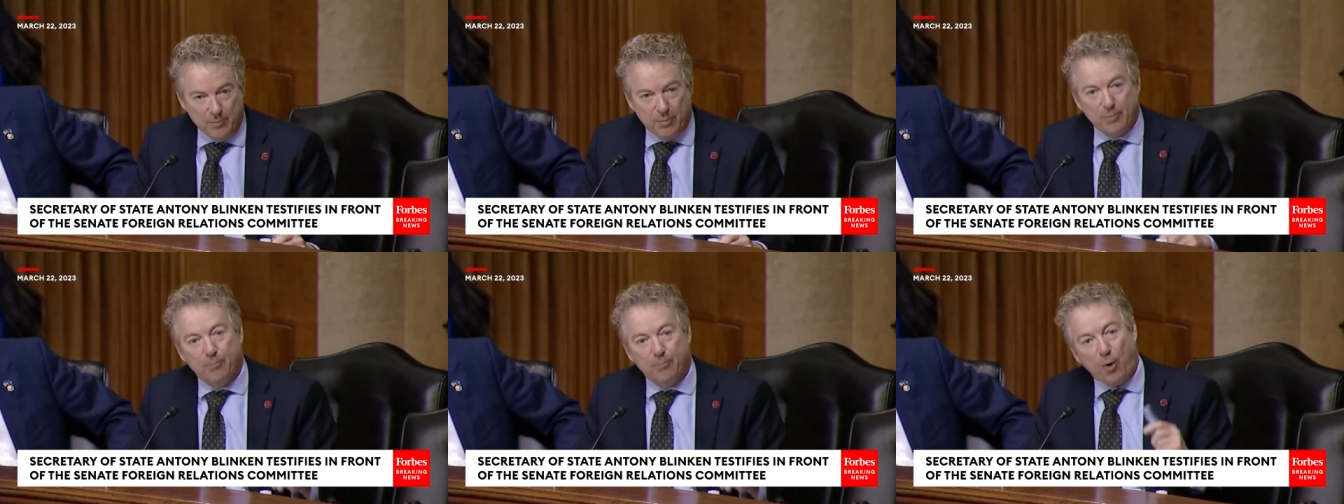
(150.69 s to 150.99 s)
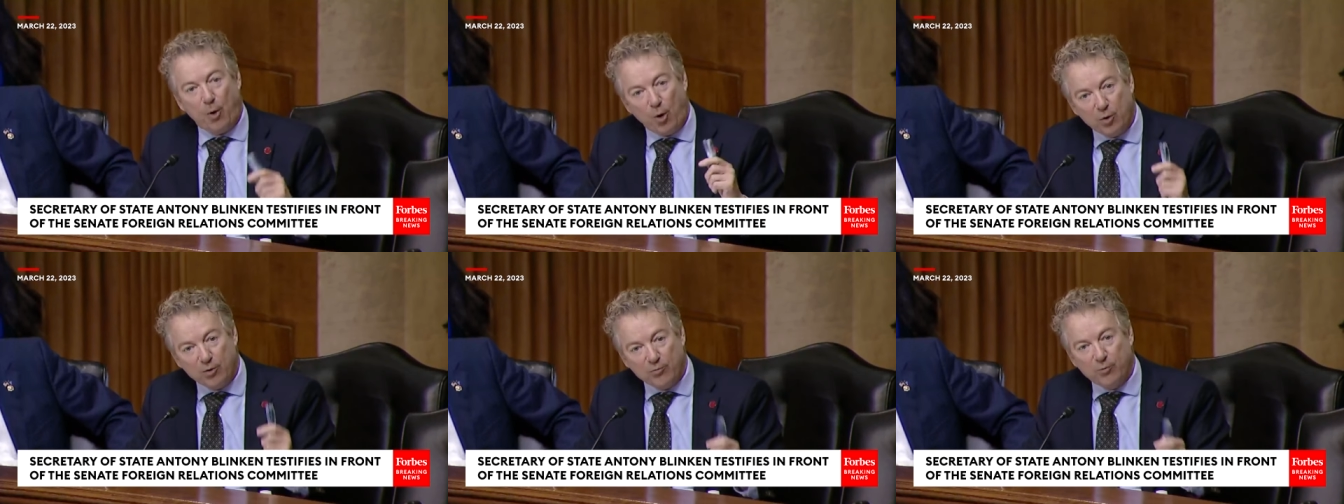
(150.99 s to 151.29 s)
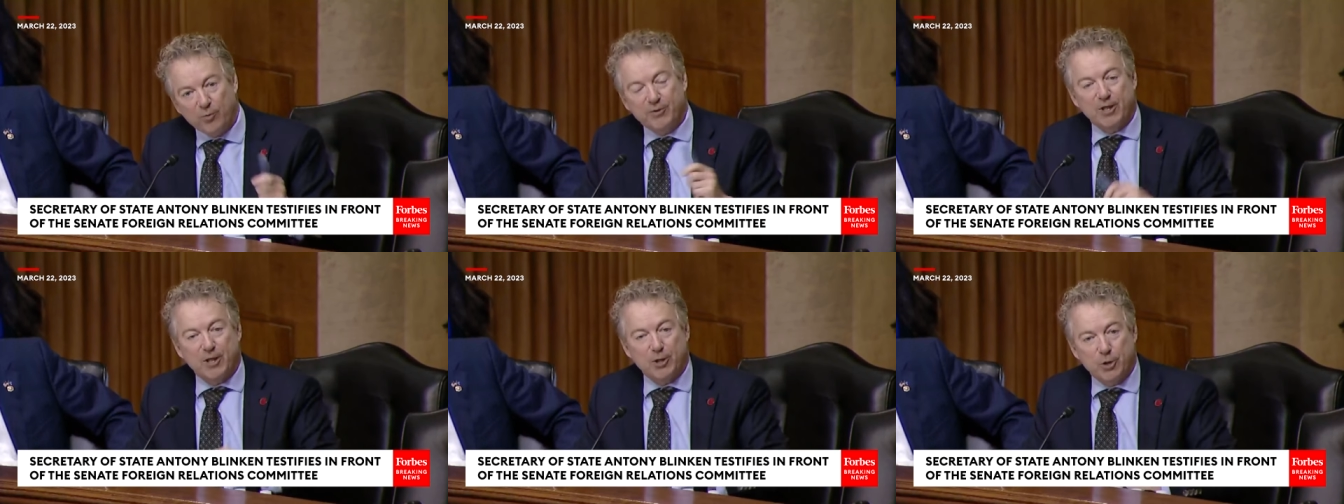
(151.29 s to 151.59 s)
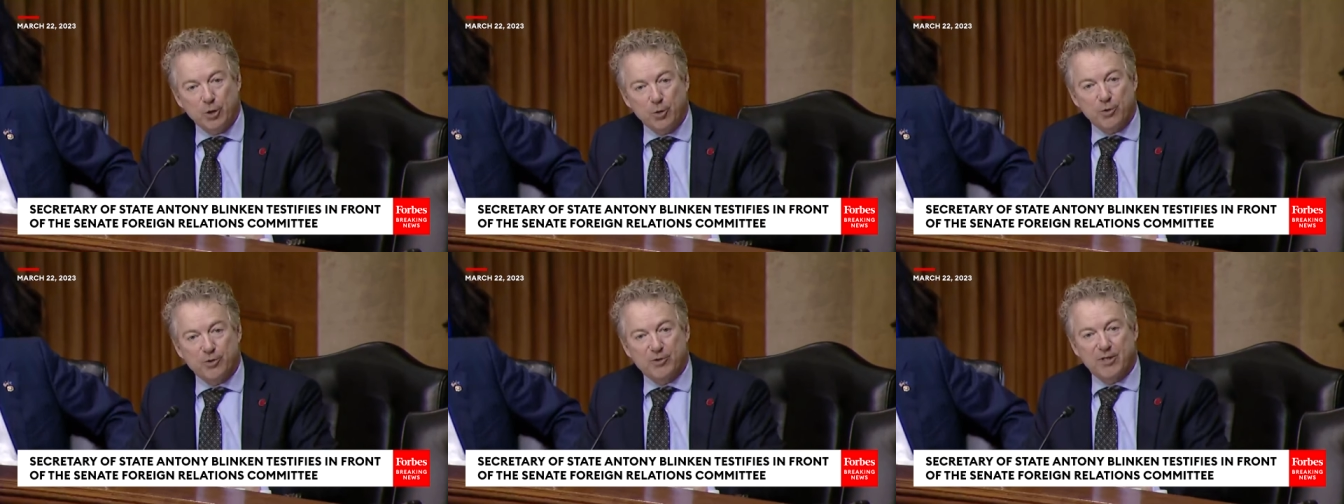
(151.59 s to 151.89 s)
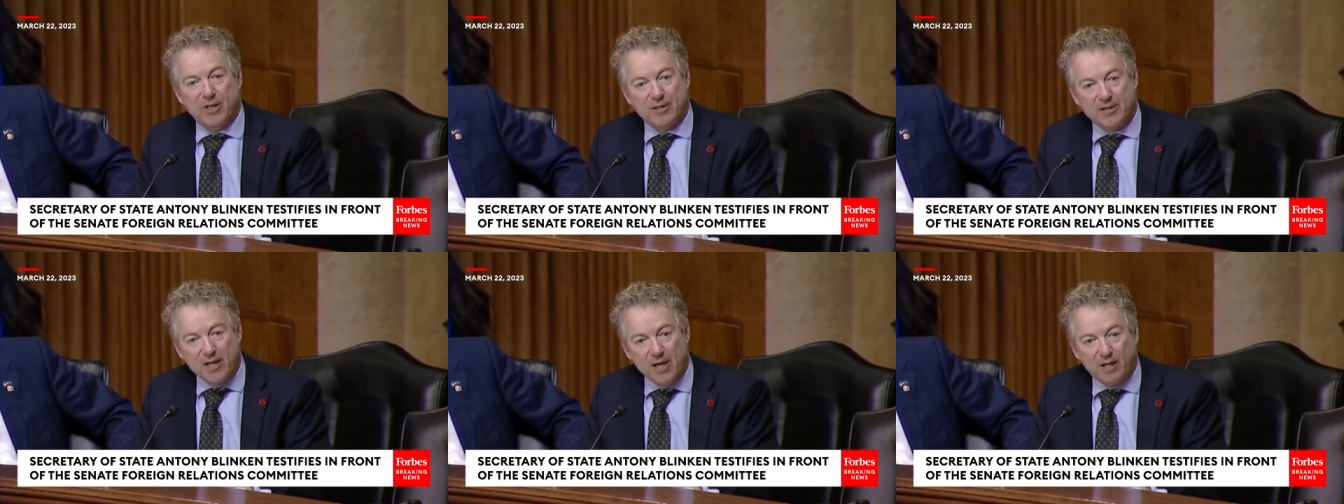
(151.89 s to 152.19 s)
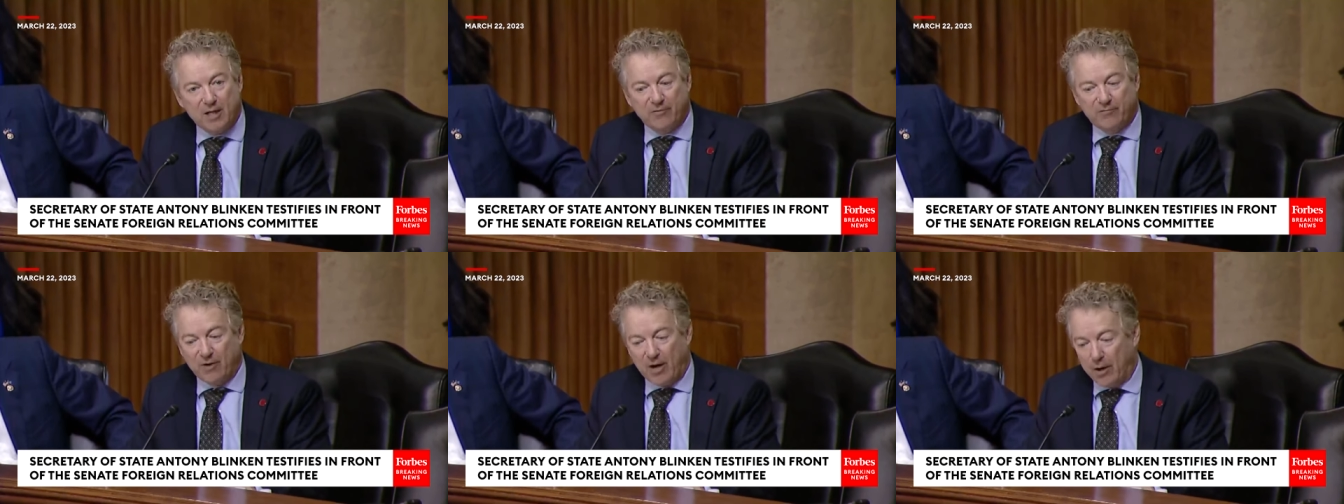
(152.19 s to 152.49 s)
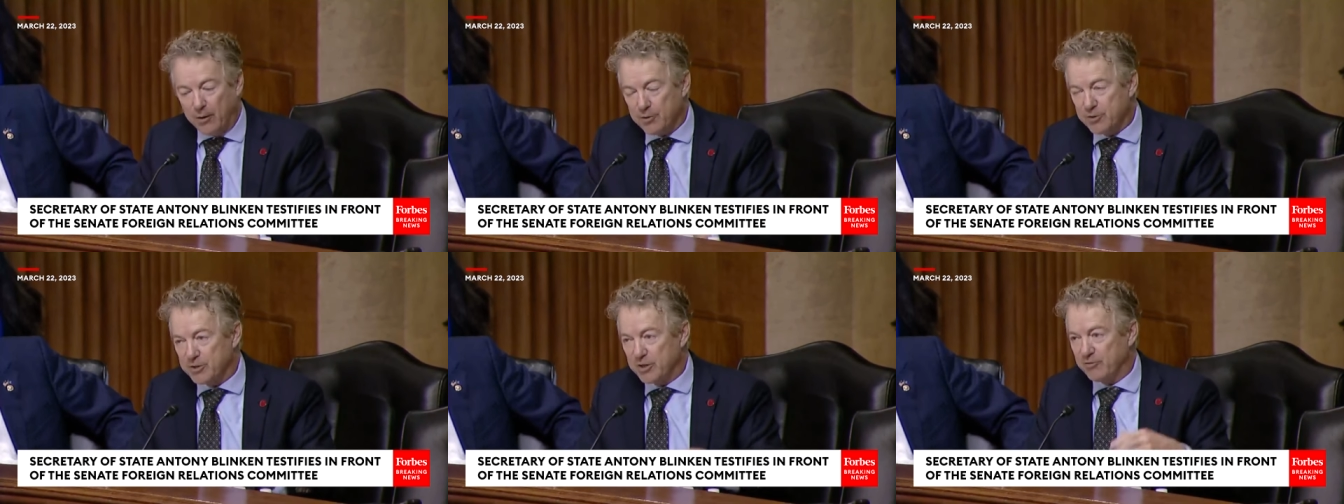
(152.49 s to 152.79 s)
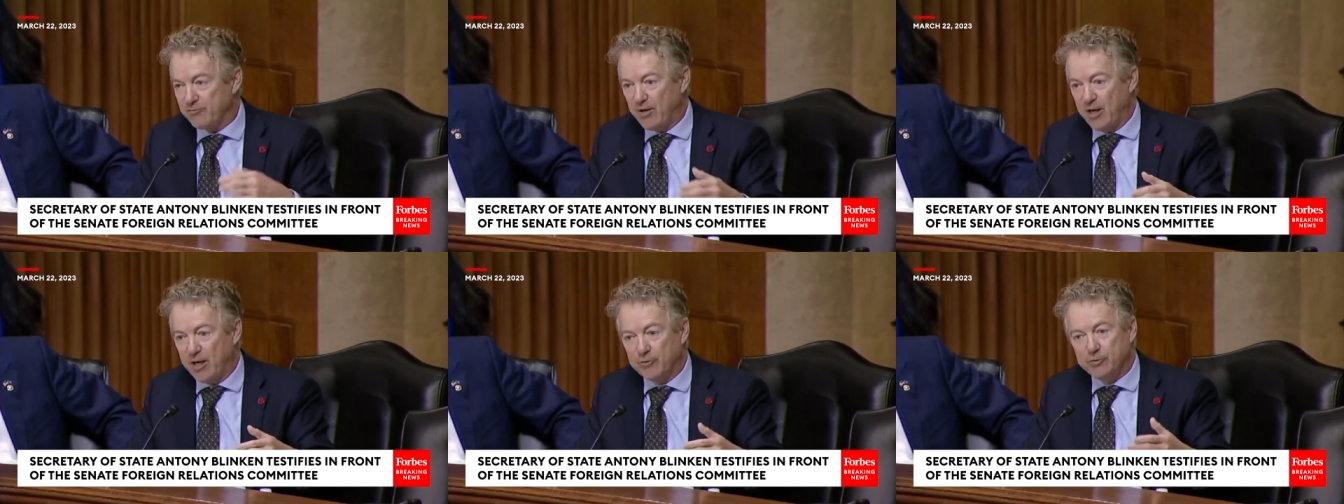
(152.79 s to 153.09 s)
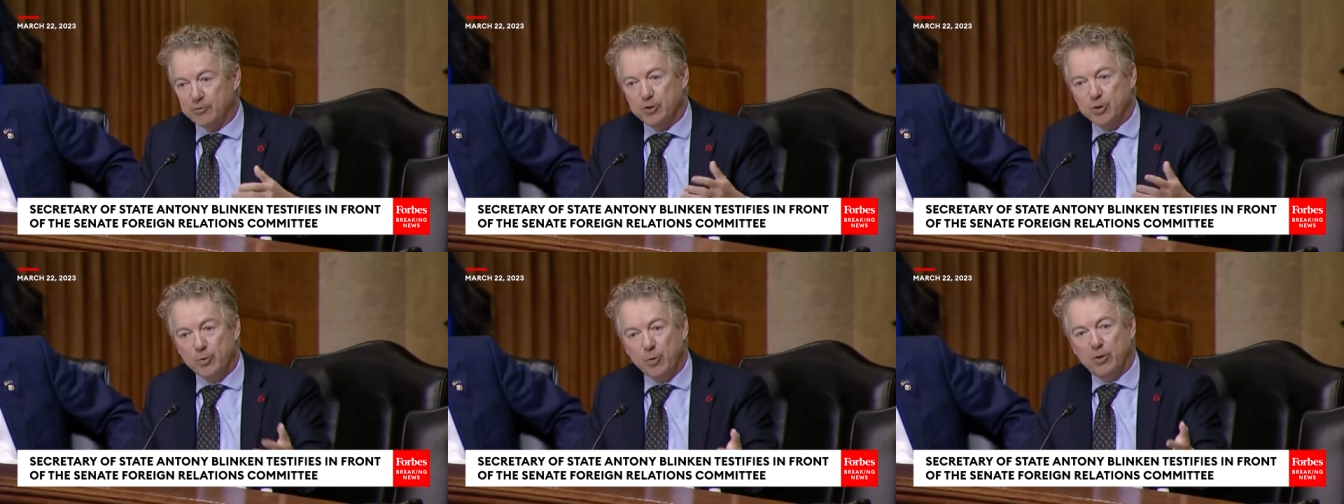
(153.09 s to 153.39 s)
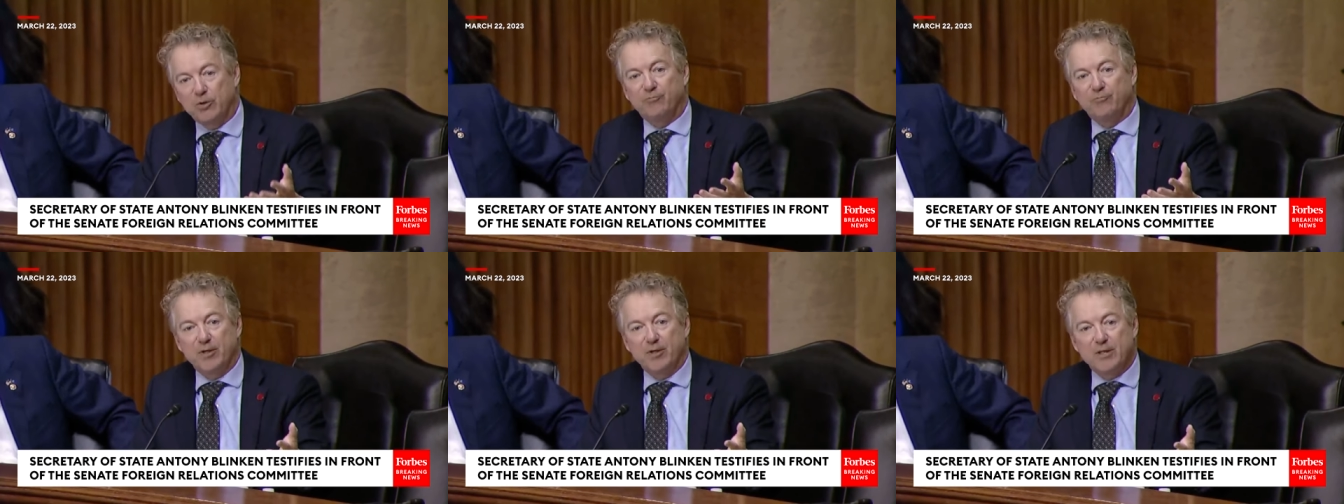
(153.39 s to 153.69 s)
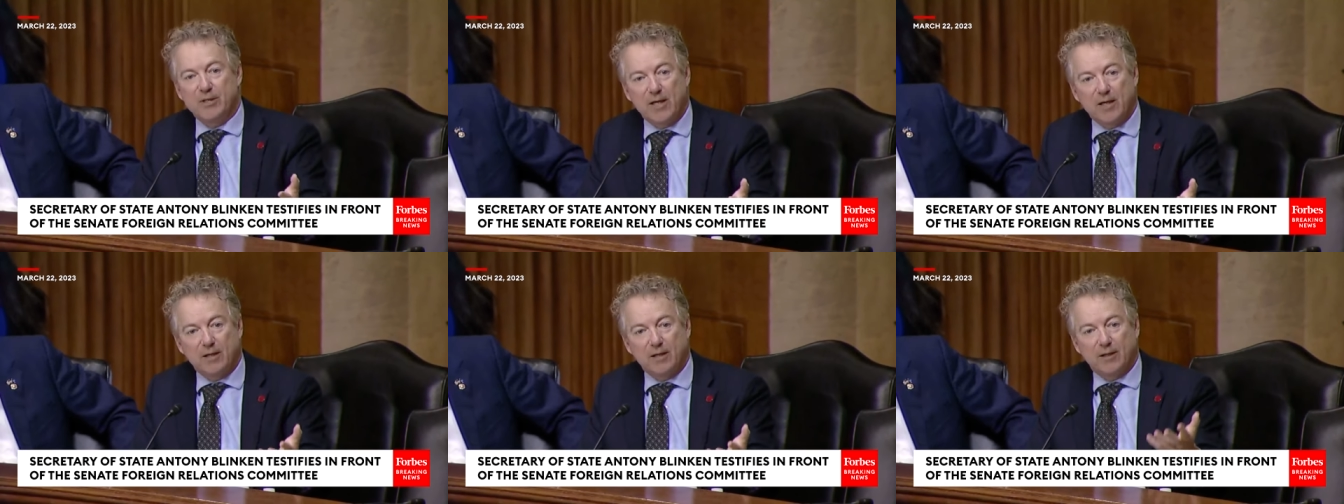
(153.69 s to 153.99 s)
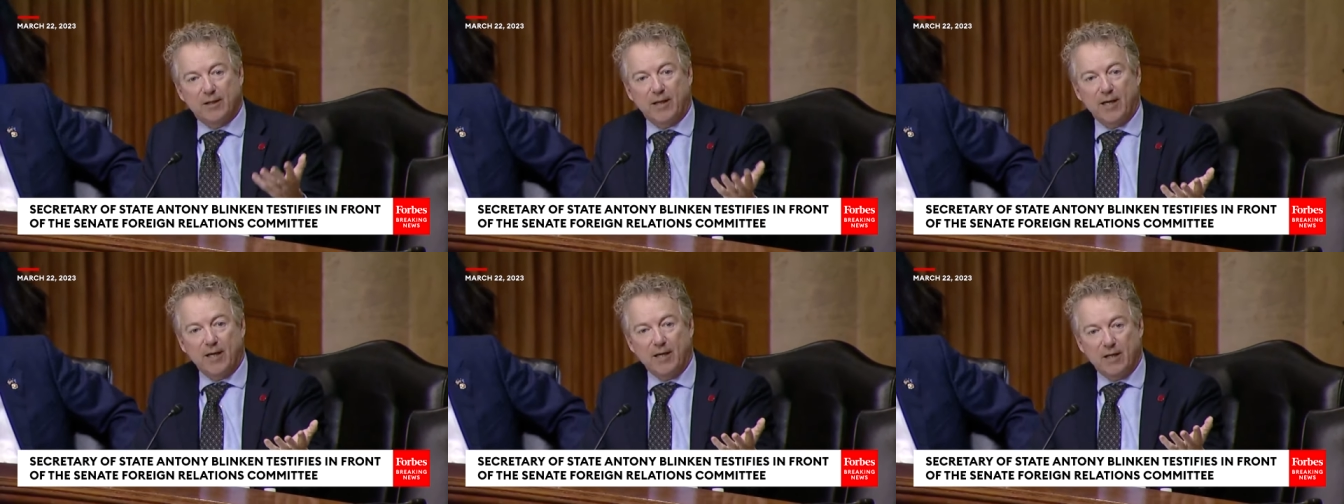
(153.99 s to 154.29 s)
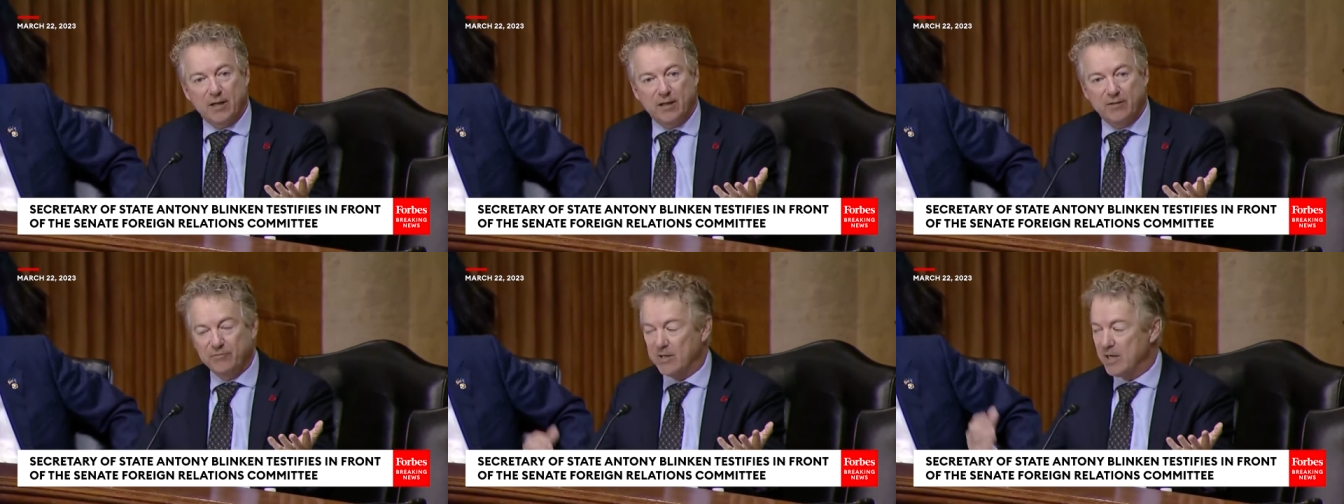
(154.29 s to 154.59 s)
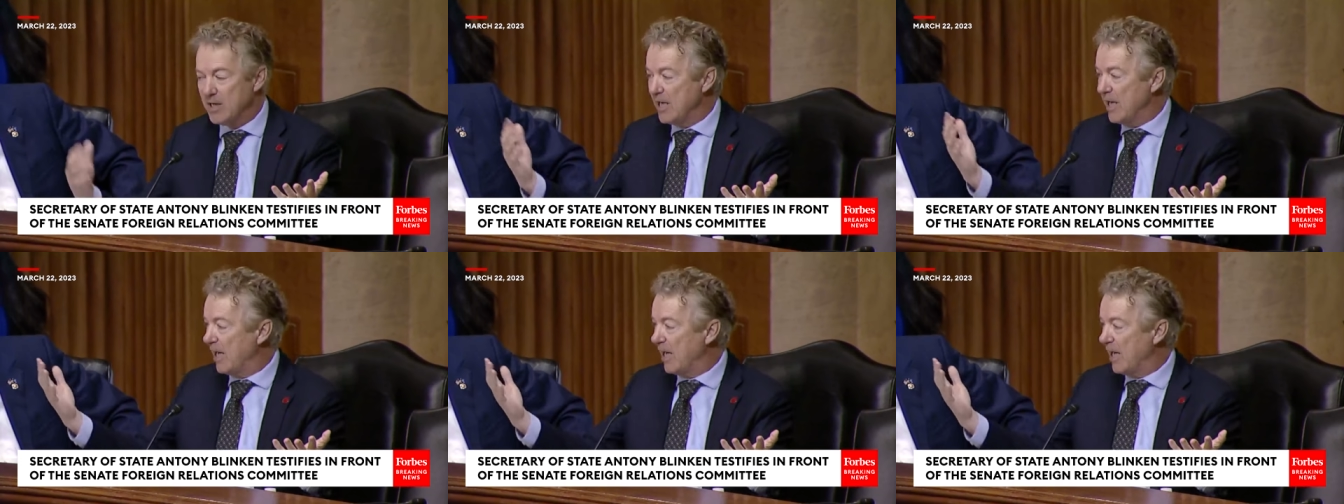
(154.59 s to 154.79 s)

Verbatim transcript: But part of what they do is they take a virus they found 200 feet down in a cave,